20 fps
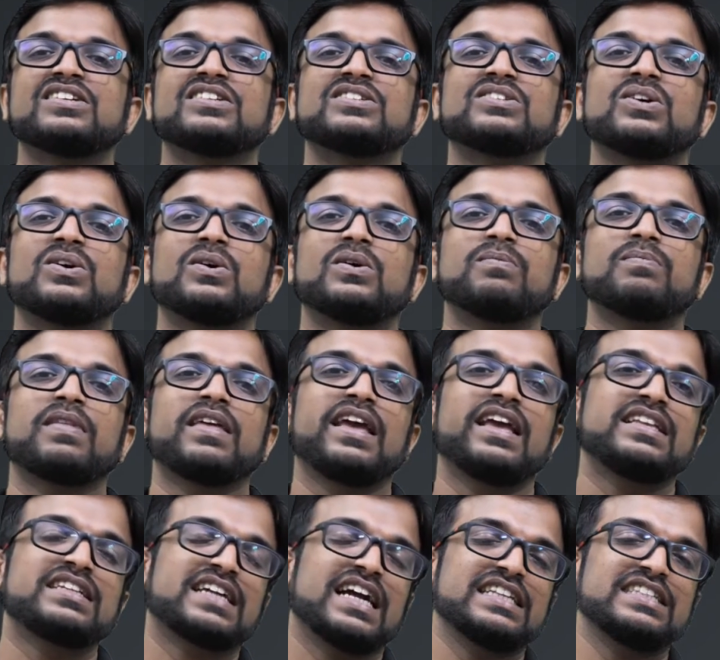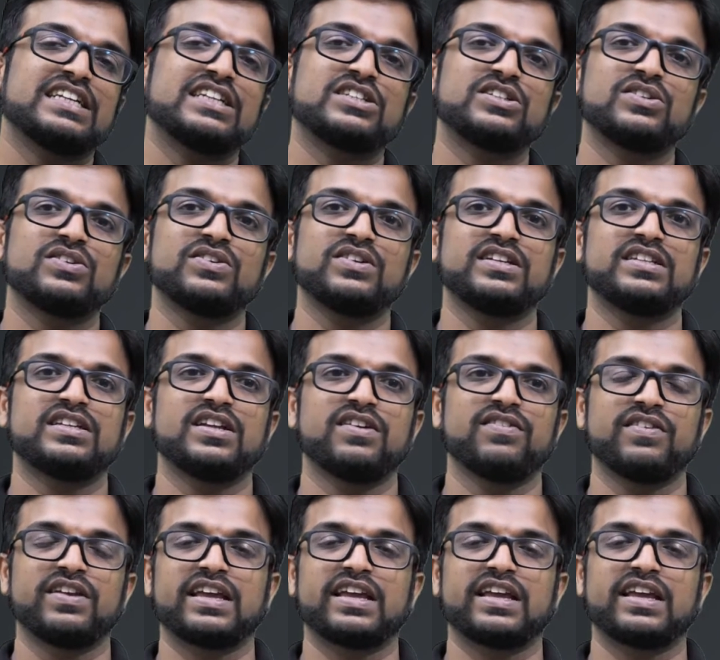So in conjunction to it,